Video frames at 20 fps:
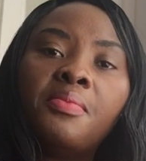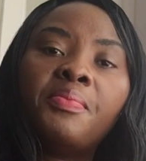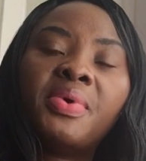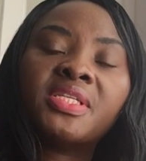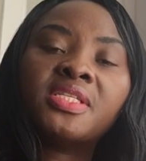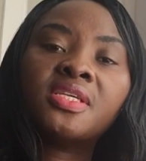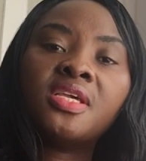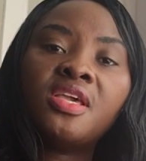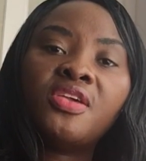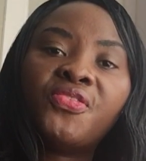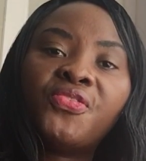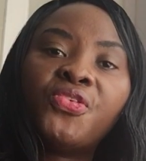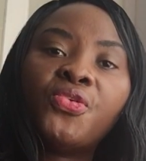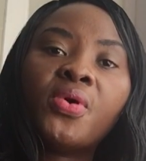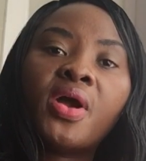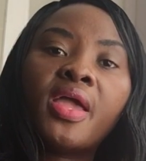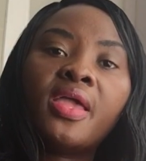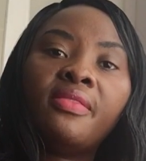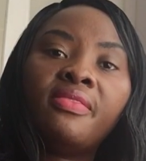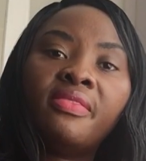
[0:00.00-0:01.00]
But if
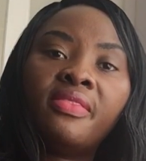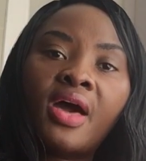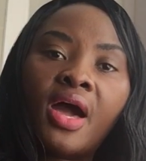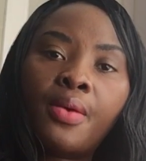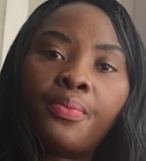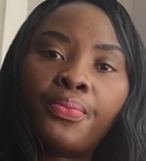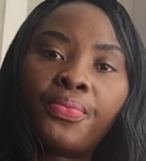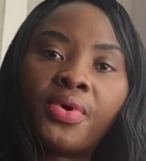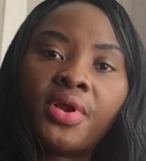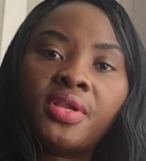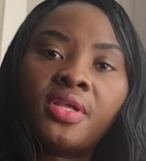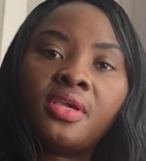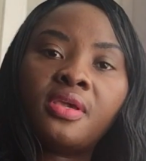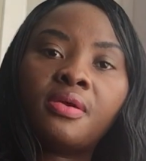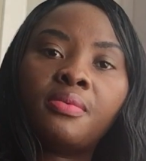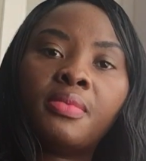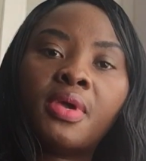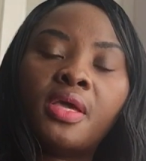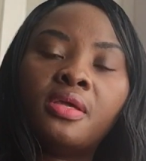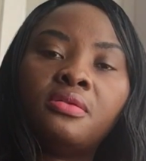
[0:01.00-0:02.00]
you are in that
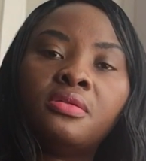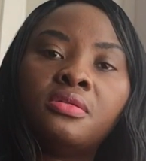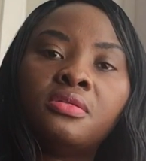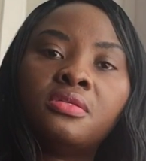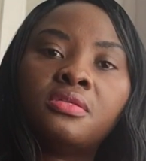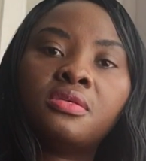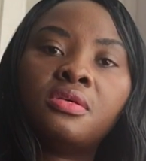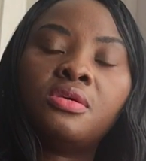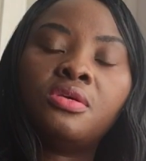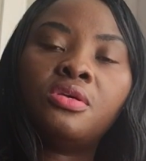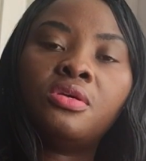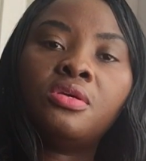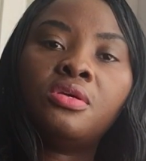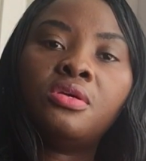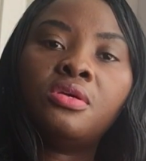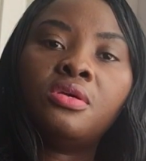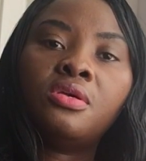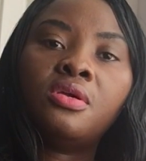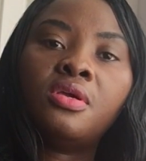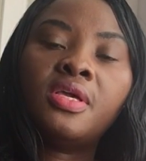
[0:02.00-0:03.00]
predicament,
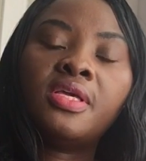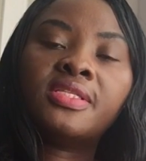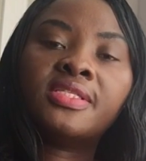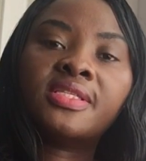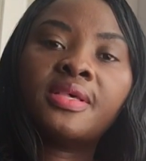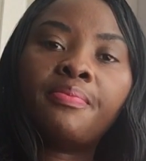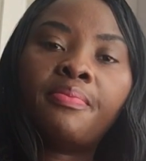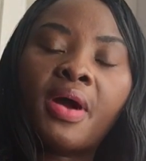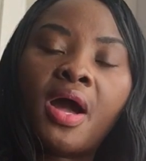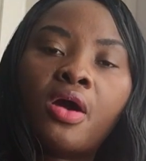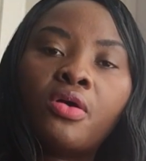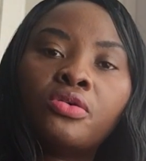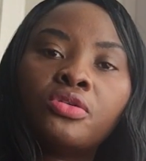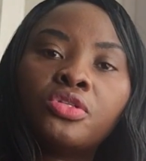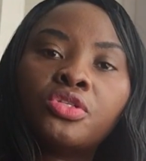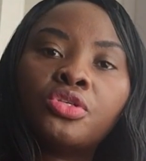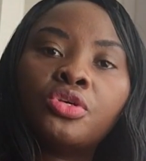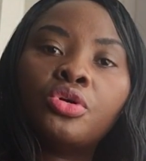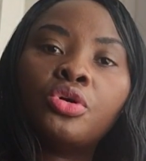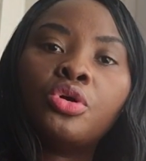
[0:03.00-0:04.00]
it's
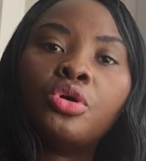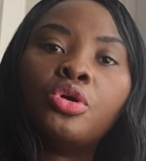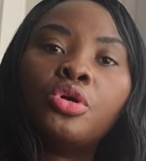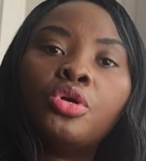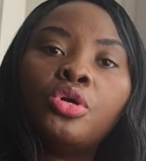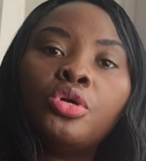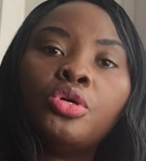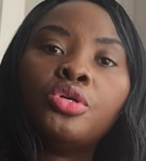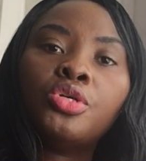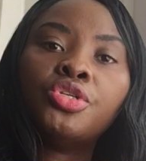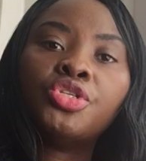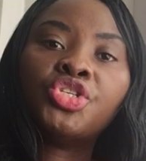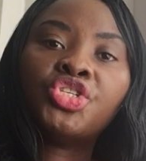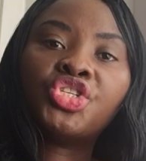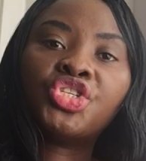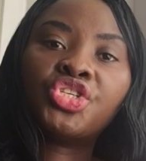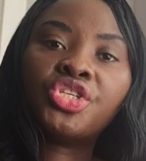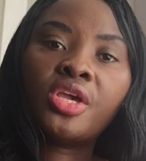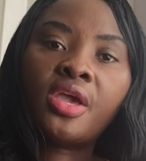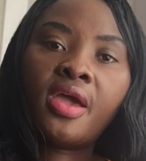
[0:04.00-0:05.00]
about
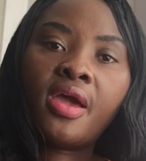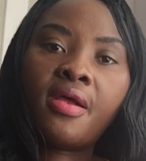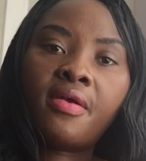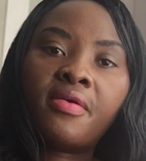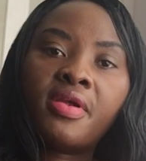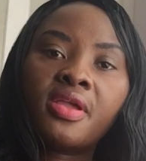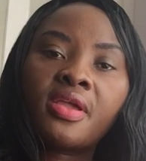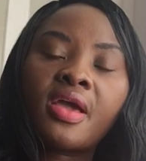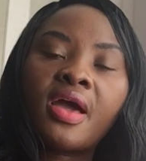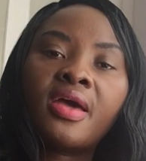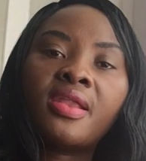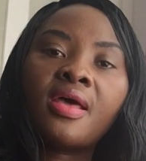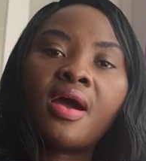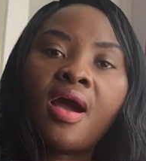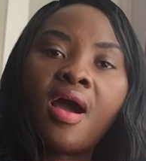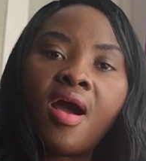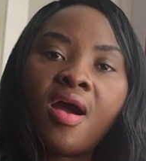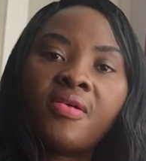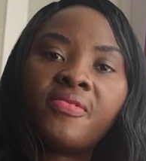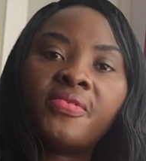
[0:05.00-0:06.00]
sharing and
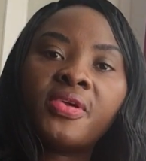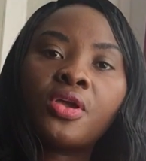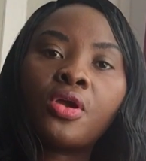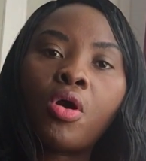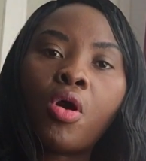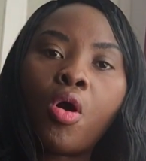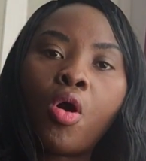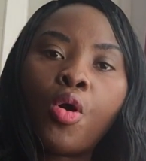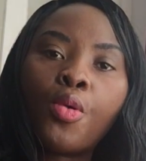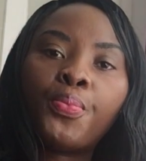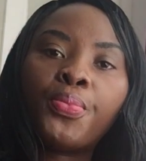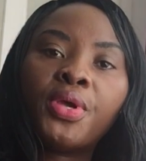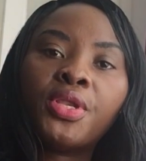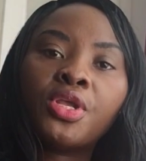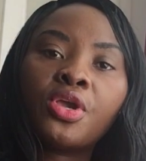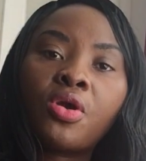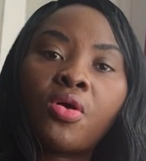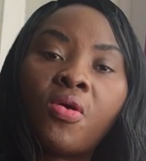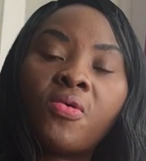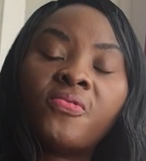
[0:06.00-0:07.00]
having
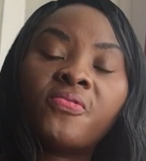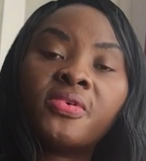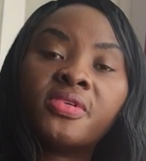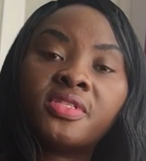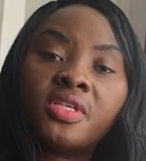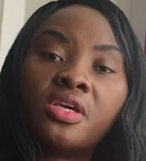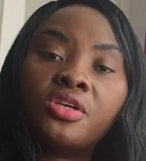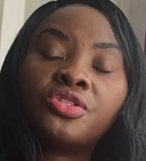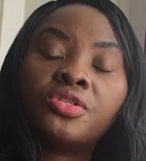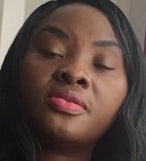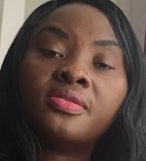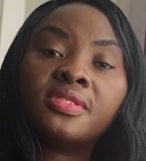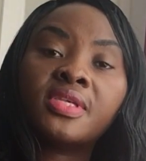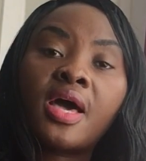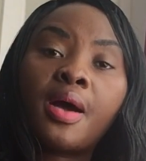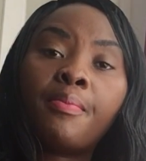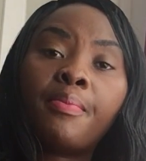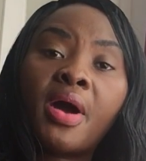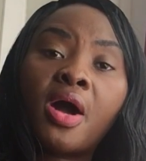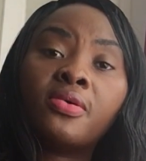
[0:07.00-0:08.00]
open conversations
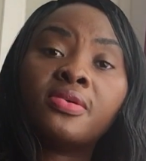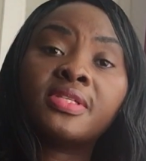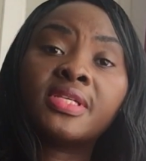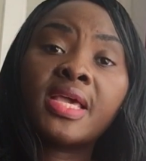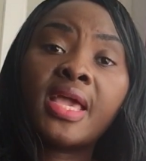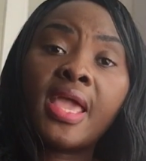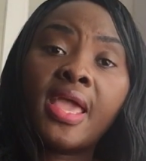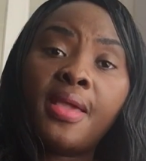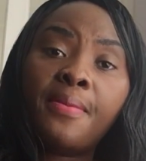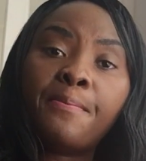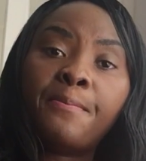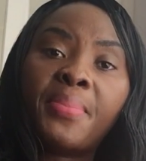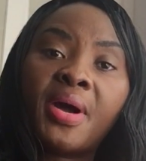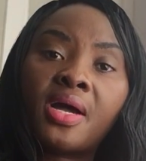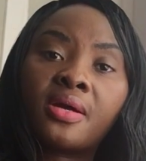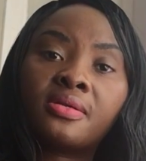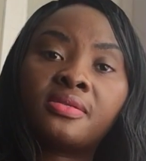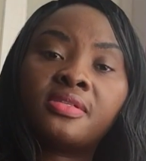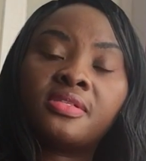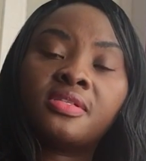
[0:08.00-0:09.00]
about
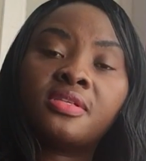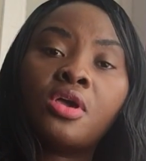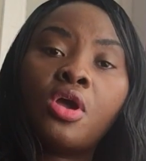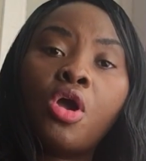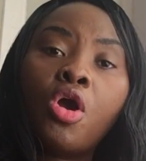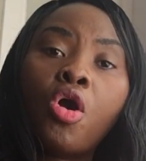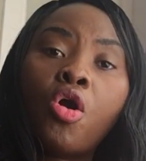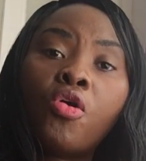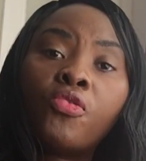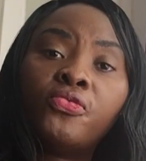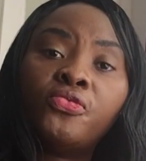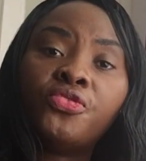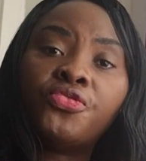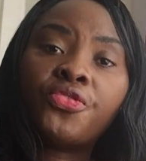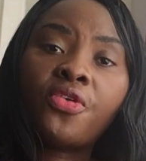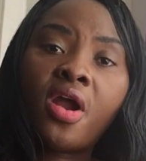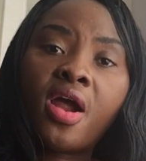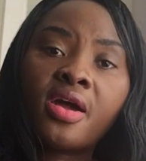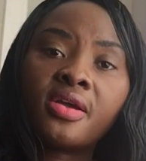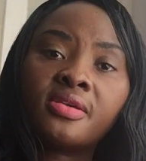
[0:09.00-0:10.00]
impacts of
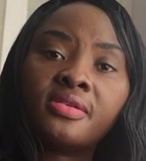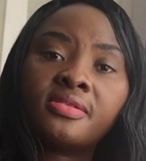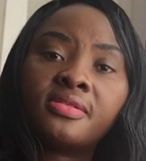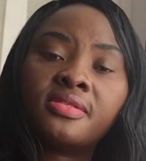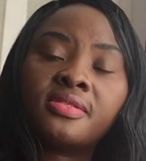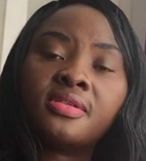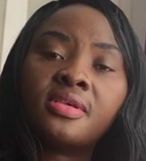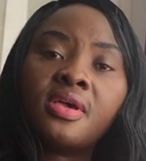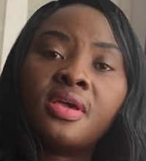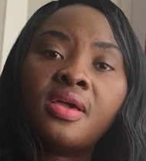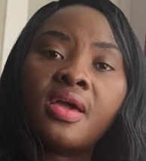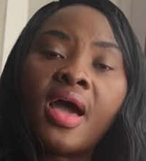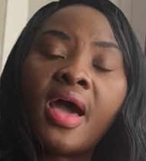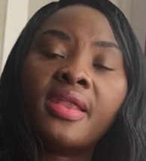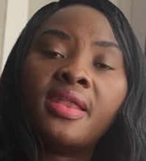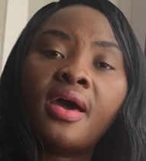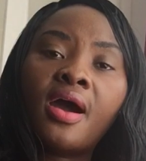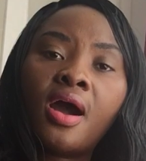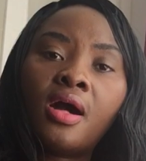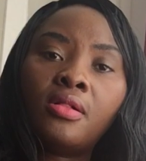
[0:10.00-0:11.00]
drugs
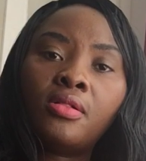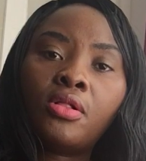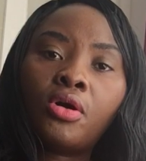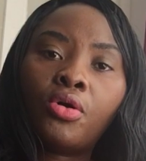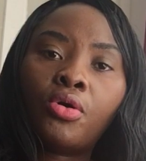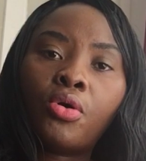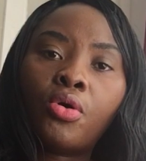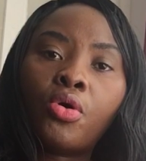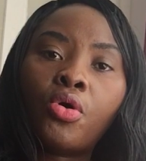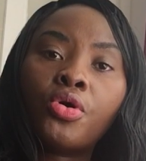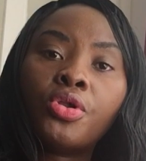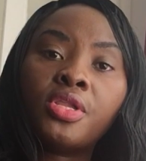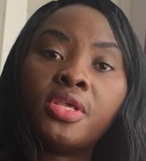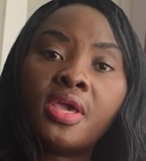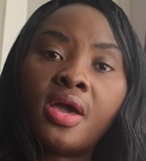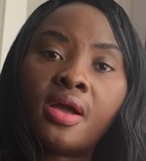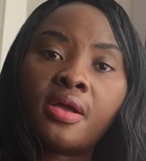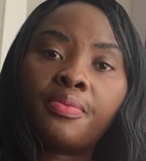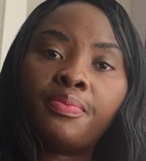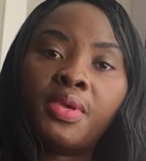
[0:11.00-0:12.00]
and alcohol on
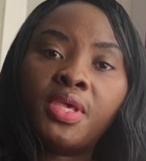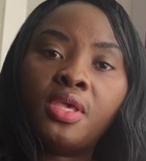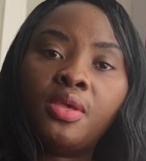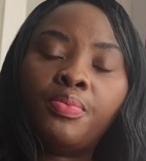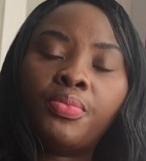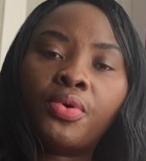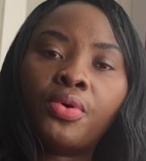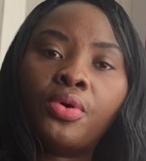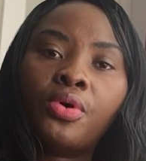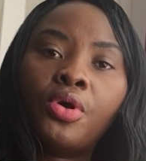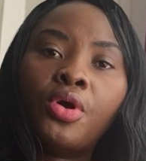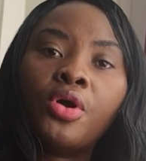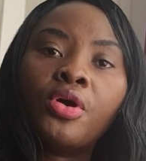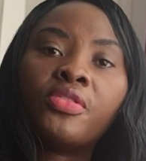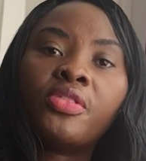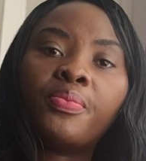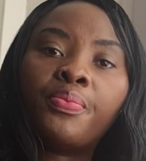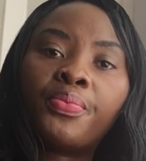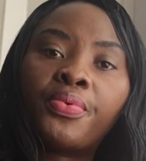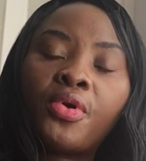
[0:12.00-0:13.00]
young people.
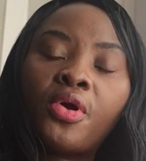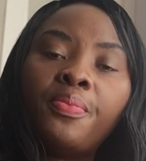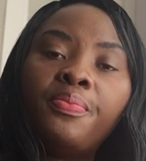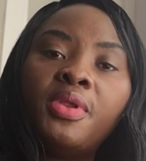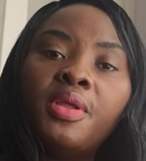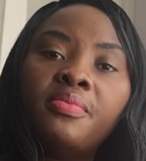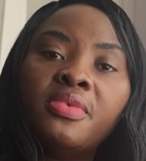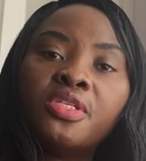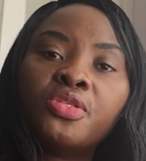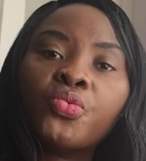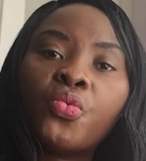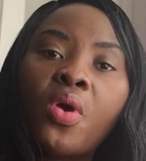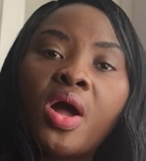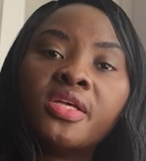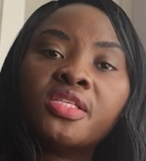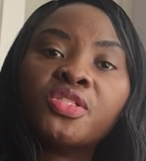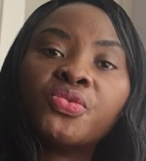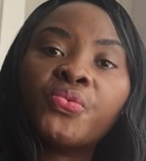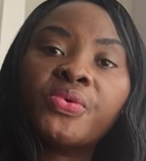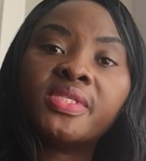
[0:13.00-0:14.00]
The problem is
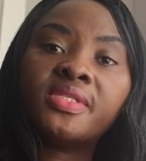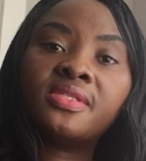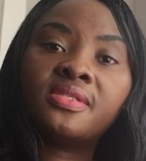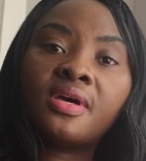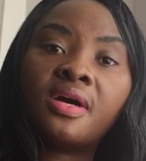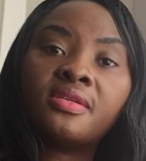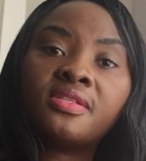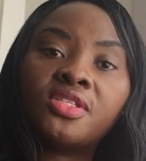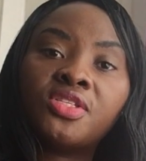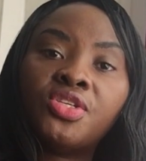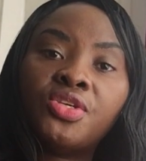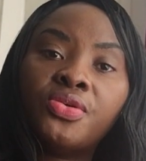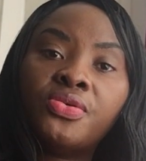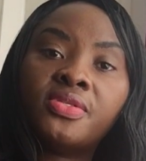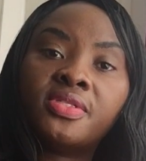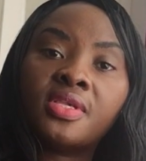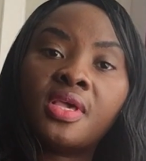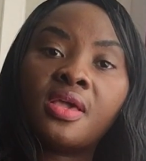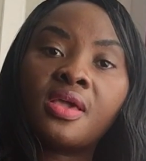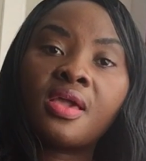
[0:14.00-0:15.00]
once we start
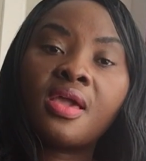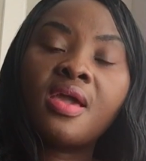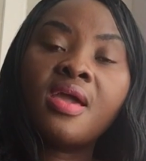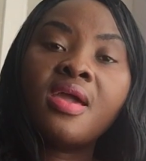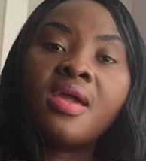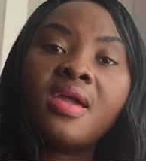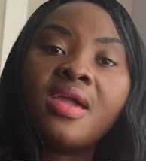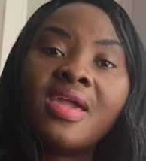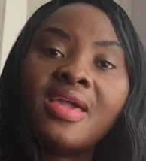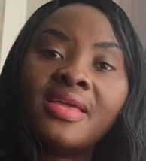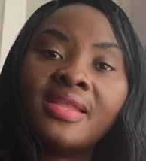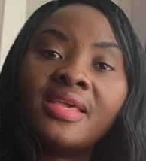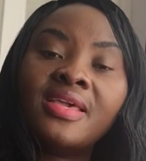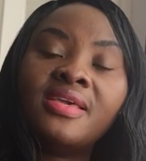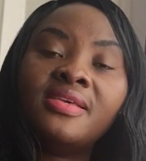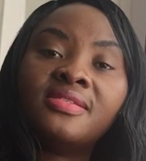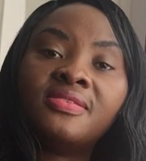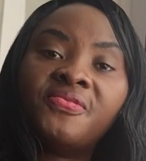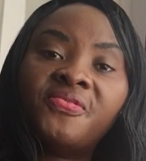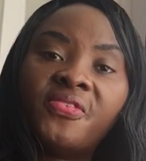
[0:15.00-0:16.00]
using, it
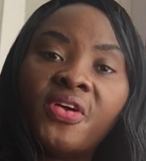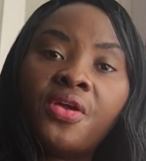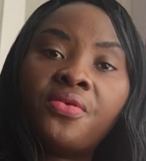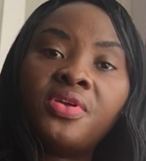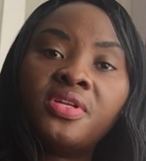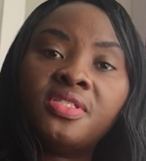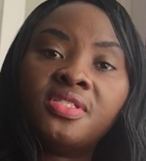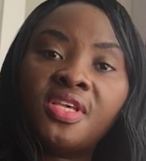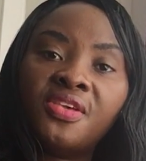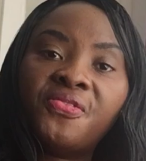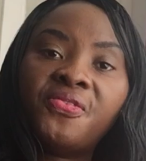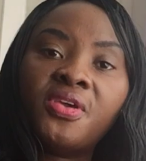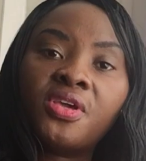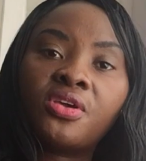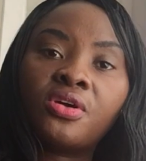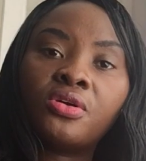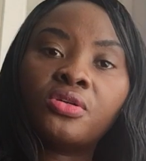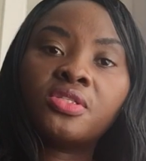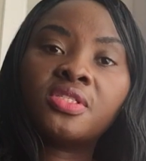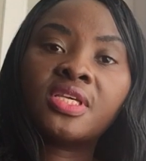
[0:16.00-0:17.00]
is very
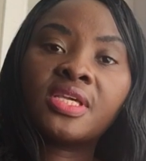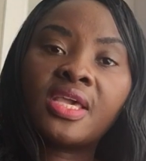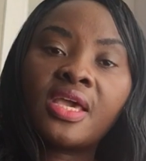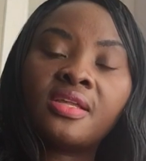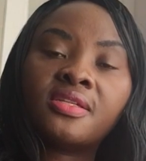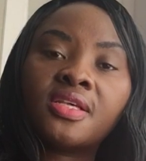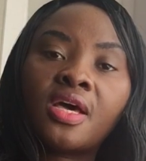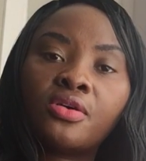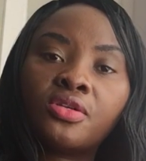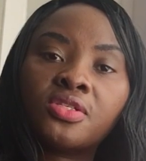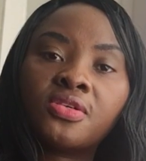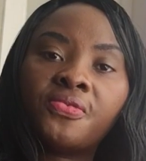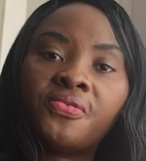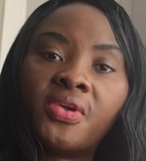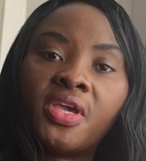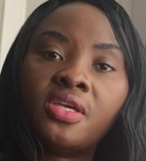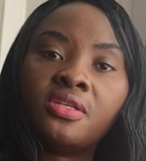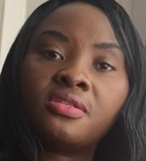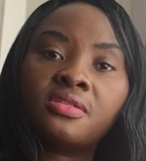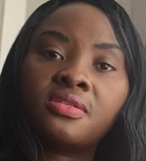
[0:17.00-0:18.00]
difficult to get out of
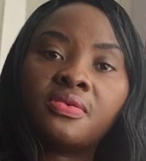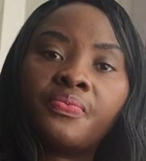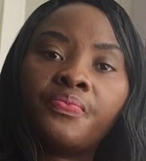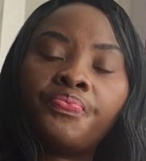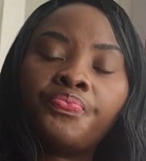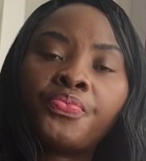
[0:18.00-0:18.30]
it.